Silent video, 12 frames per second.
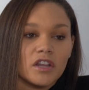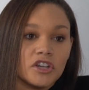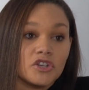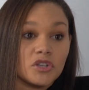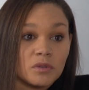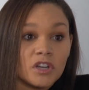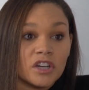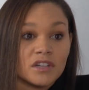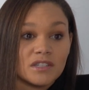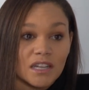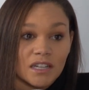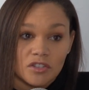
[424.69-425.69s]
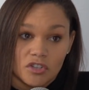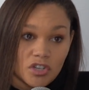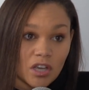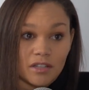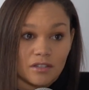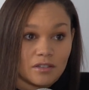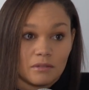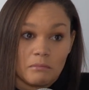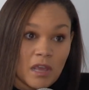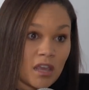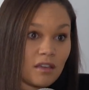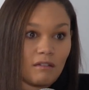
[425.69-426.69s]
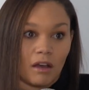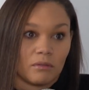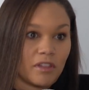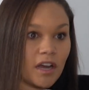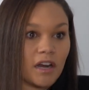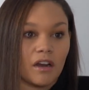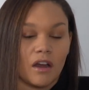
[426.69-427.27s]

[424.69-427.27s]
in juniors, it's just me out there,